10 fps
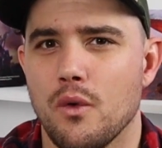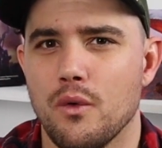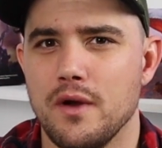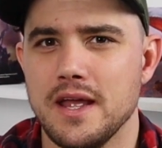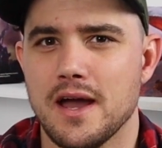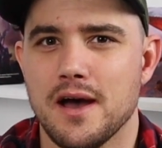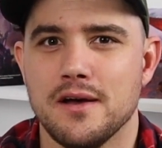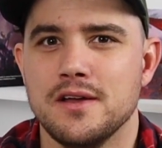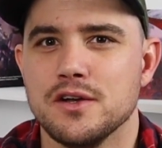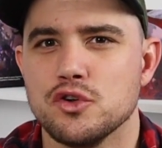or
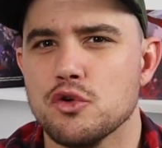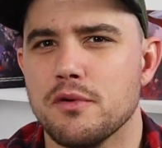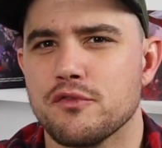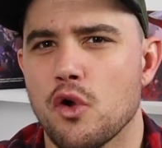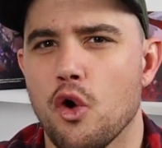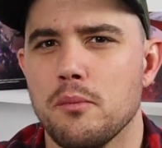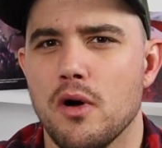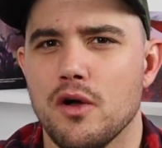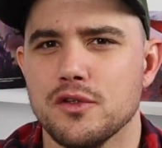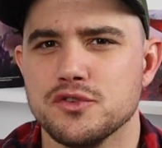a group of
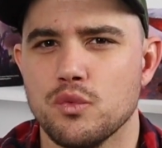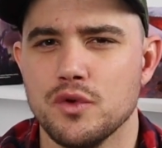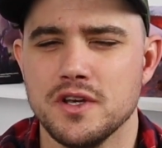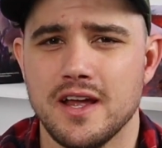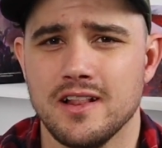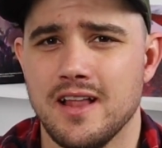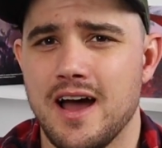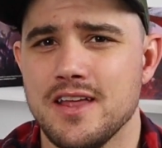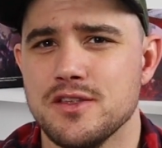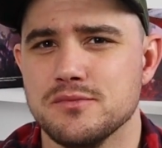kobolds wouldn't
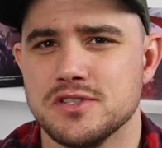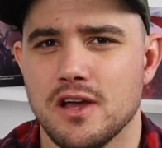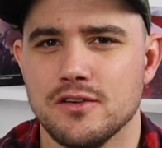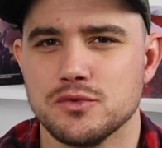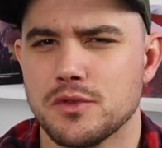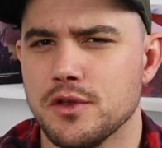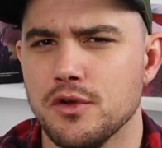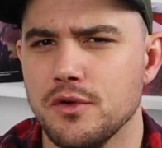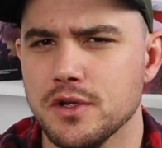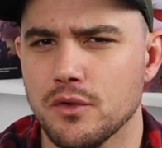ally themselves with a
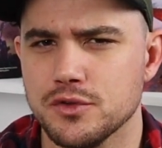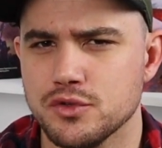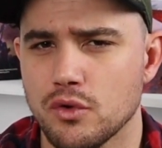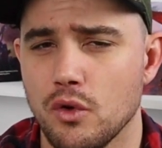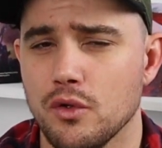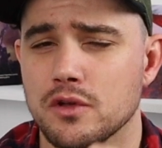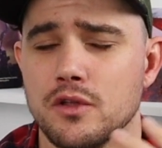dirty old troll